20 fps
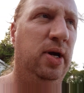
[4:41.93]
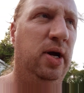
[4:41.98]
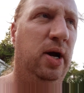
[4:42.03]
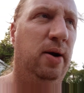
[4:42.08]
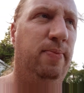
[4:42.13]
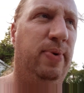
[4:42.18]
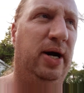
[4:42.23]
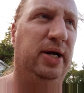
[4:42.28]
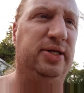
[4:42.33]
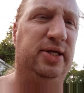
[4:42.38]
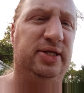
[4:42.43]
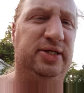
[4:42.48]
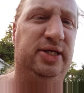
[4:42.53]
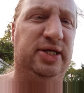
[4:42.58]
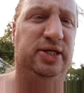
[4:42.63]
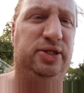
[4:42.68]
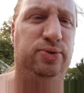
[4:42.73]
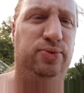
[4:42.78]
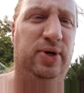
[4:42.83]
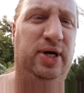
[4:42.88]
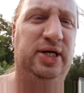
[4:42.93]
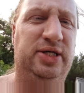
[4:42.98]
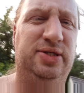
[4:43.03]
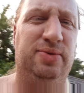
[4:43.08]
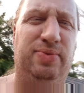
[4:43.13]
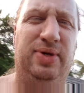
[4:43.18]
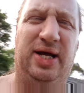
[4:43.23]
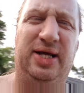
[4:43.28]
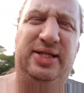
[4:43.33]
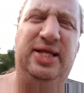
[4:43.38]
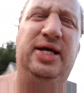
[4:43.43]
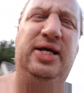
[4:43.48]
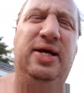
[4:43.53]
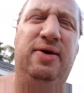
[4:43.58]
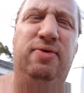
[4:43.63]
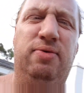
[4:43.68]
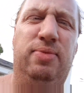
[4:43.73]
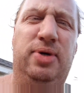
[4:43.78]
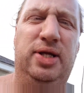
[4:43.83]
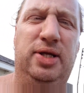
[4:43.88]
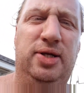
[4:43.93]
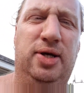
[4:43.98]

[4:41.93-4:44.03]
about the situation but i think everybody